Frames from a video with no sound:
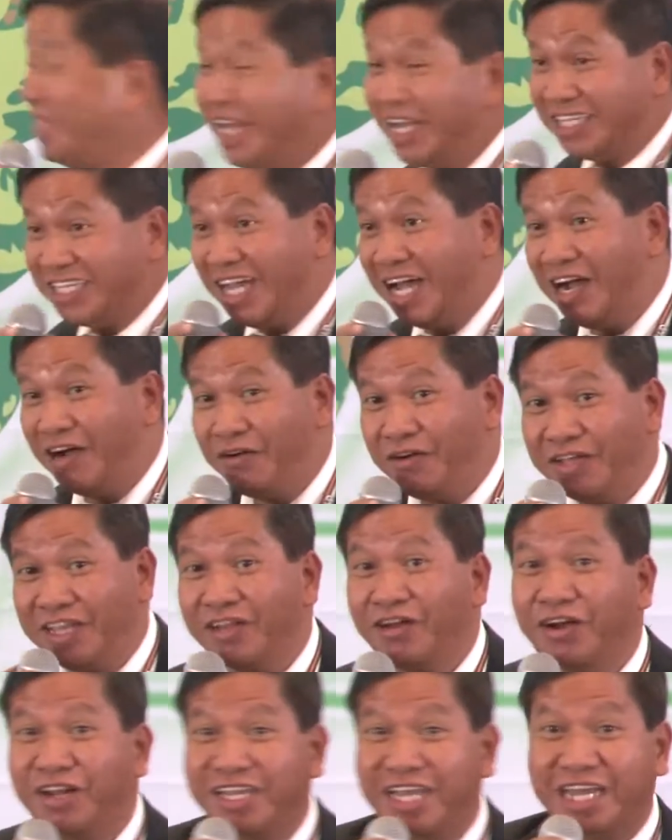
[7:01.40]
that's how it
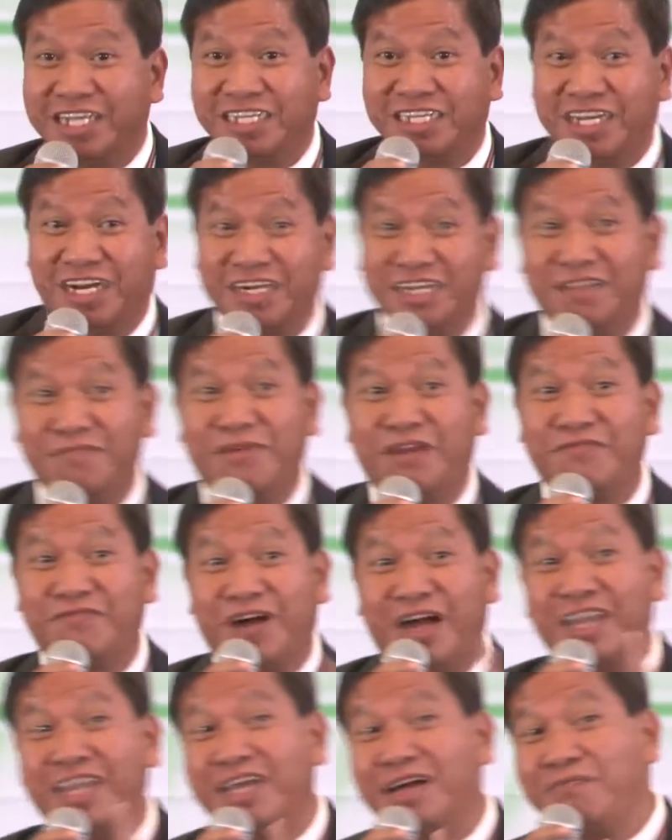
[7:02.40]
all got started by
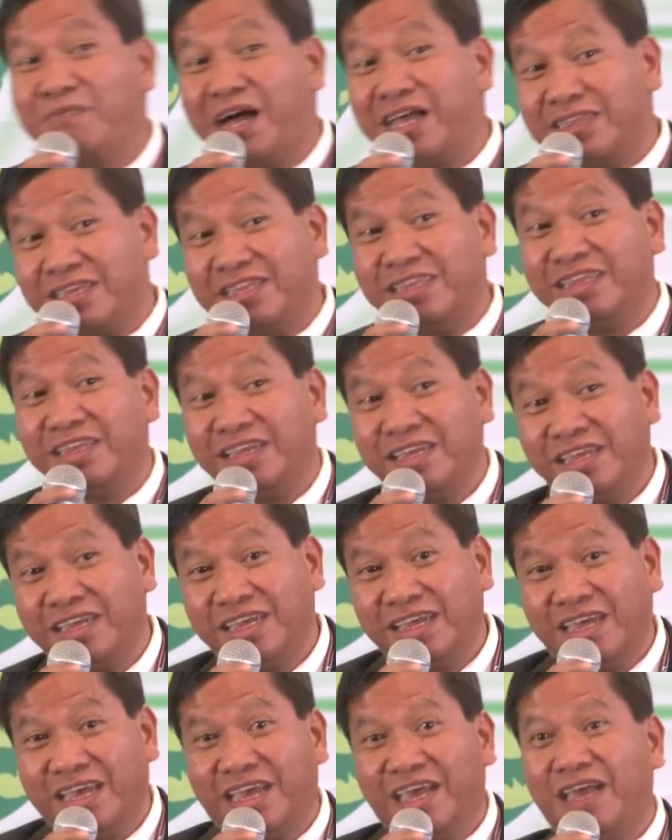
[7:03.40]
filing a patent
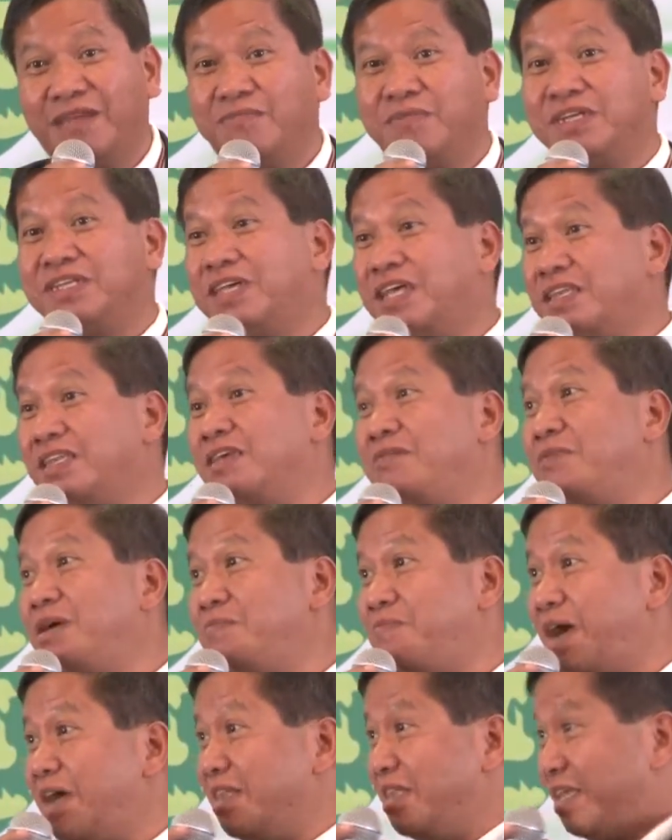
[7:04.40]
and presenting my
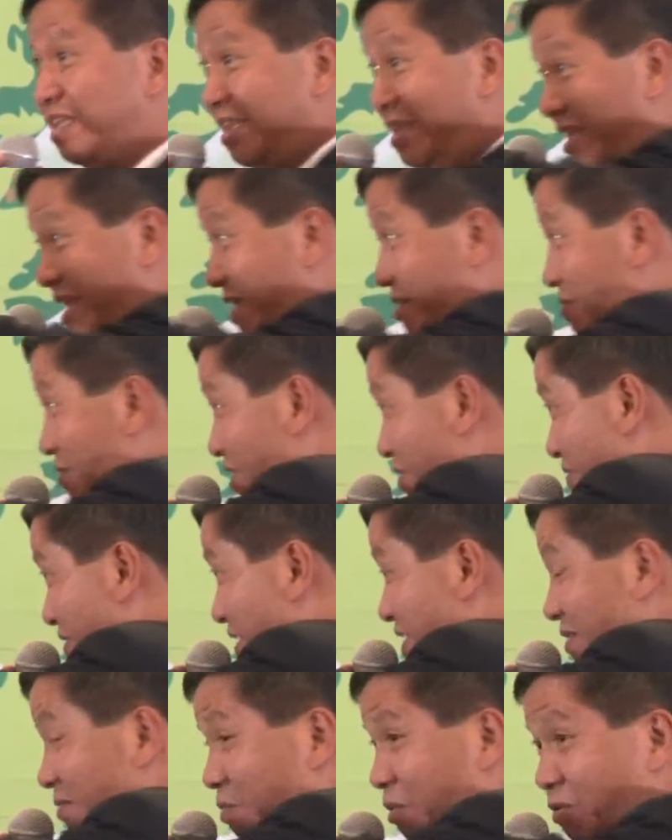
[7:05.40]
patent in one of
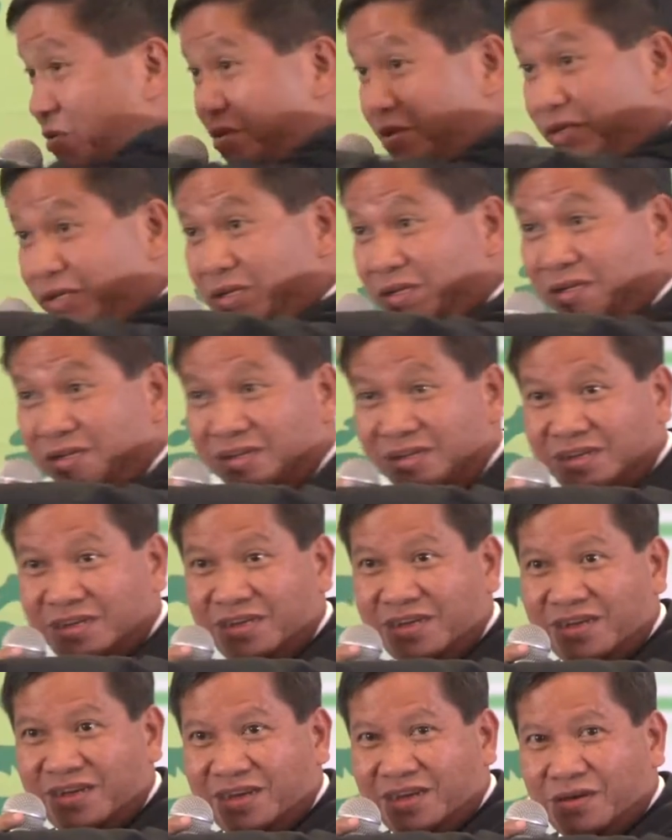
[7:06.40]
these booths
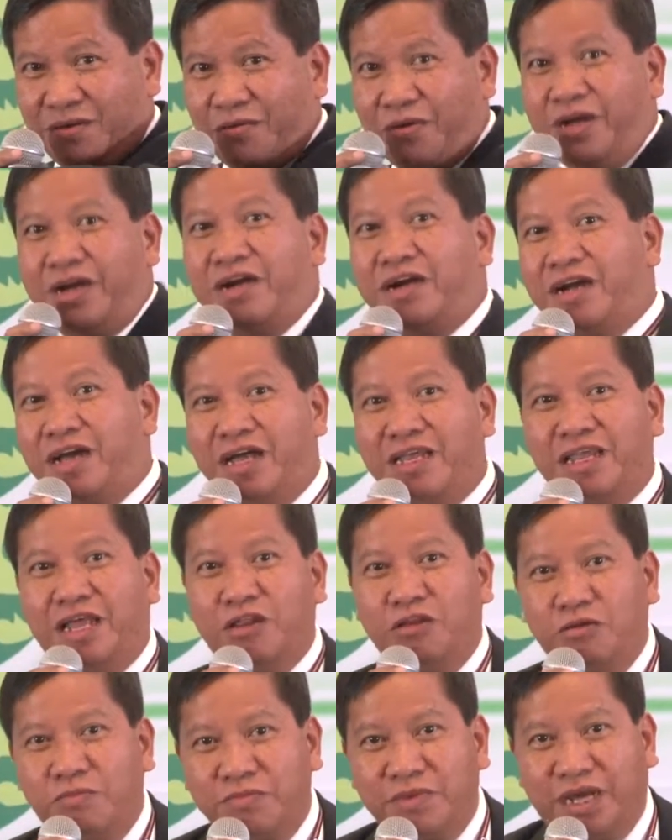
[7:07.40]
where an
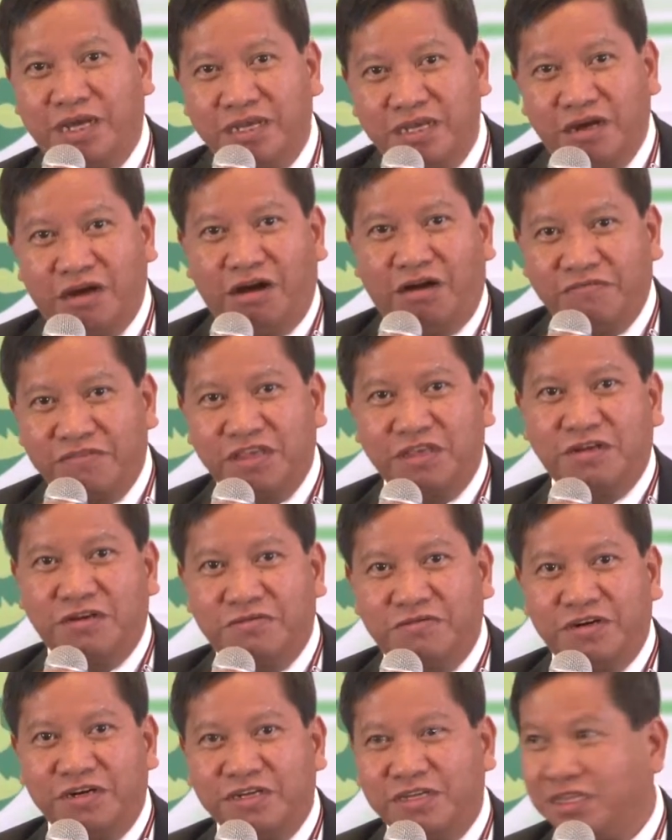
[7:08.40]
alumni of the
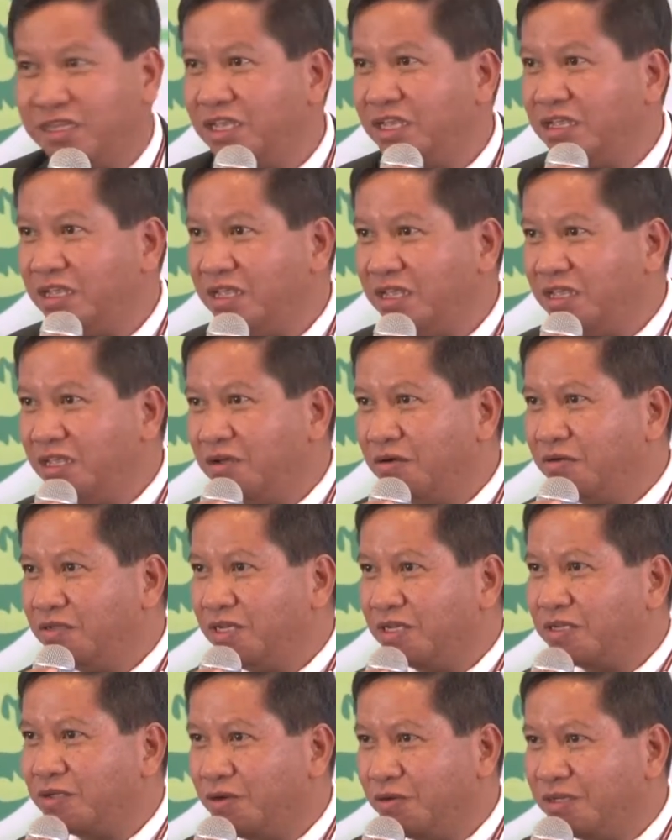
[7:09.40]
university we
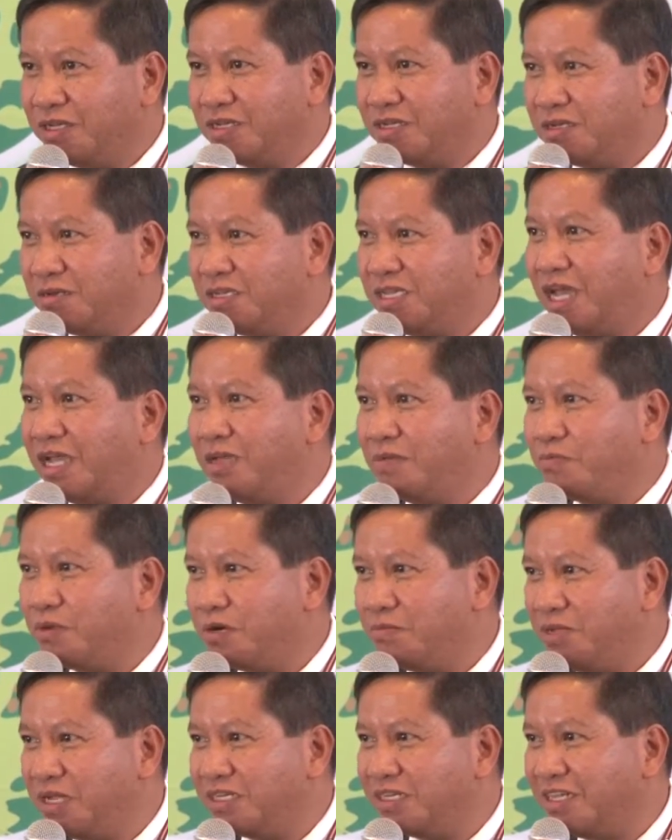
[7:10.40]
just sold this diaper
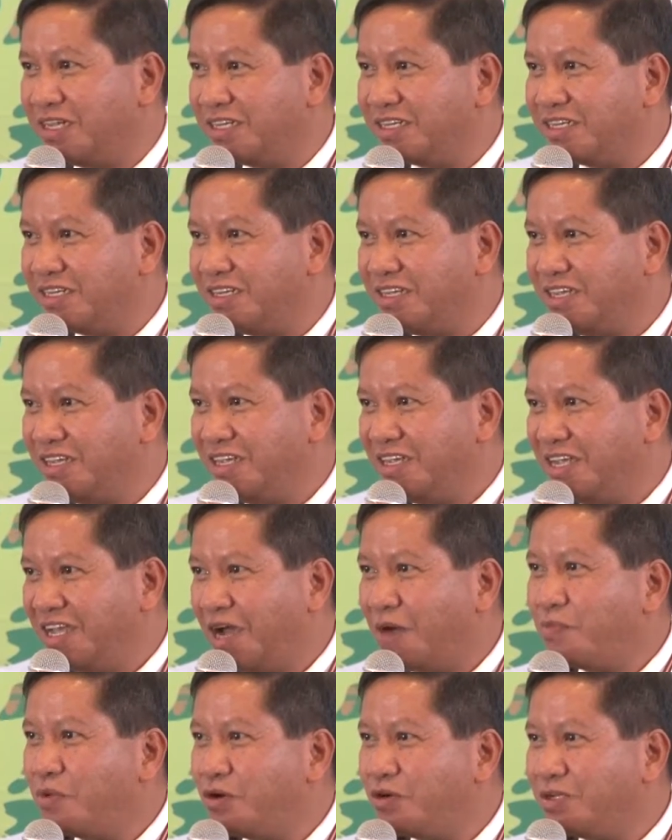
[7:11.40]
business,
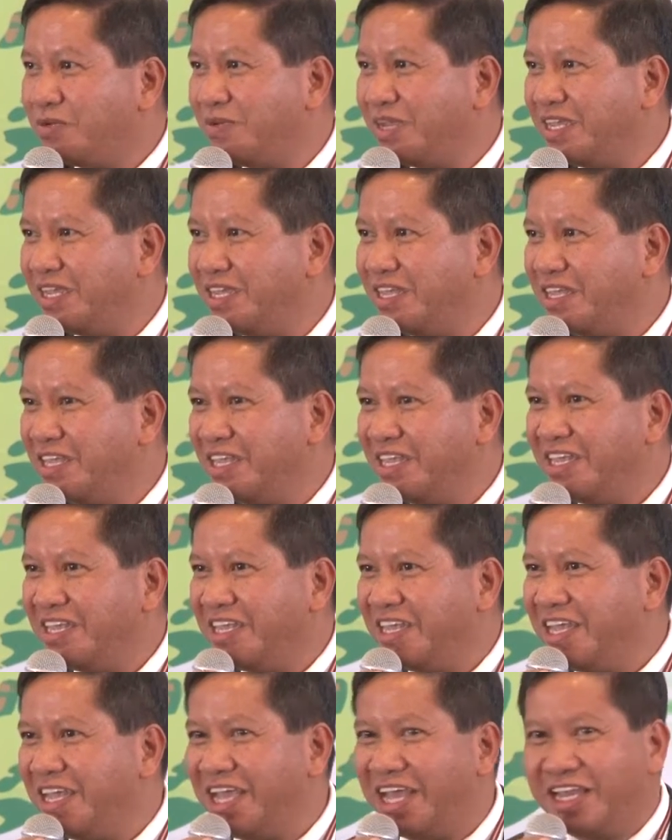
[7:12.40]
approached me.
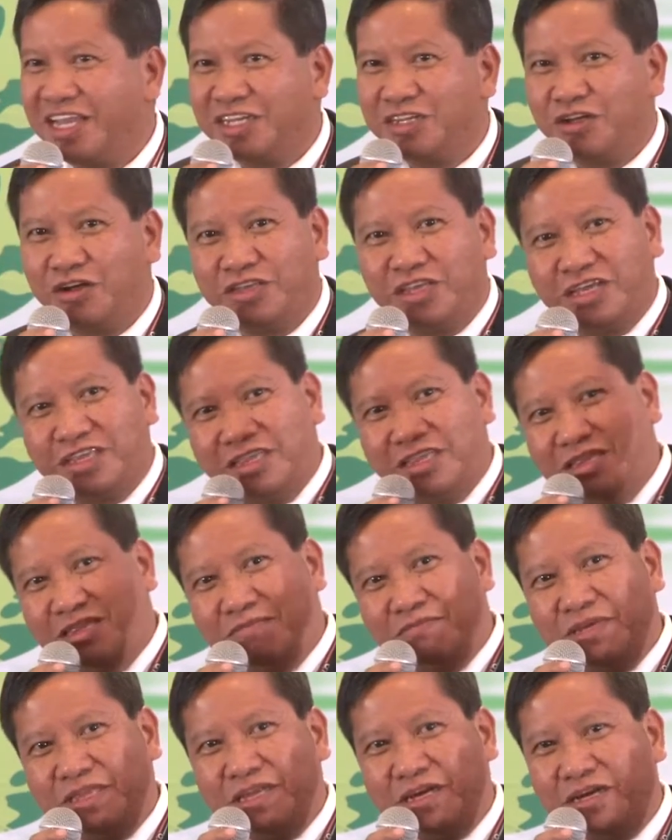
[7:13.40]
And he saw that
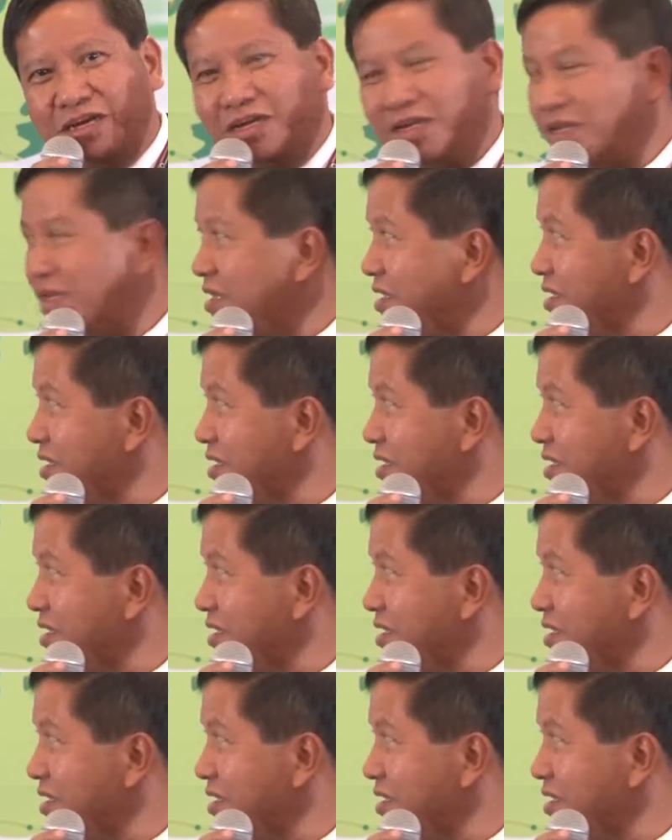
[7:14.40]
material,